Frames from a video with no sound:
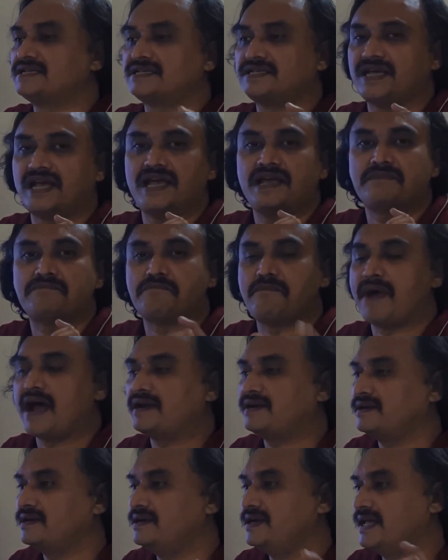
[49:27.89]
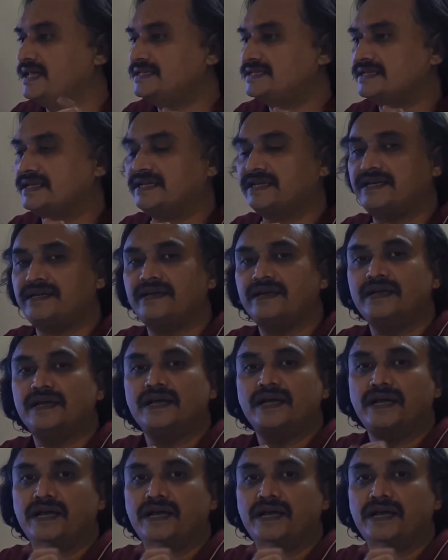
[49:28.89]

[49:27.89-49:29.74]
shape, matter, density,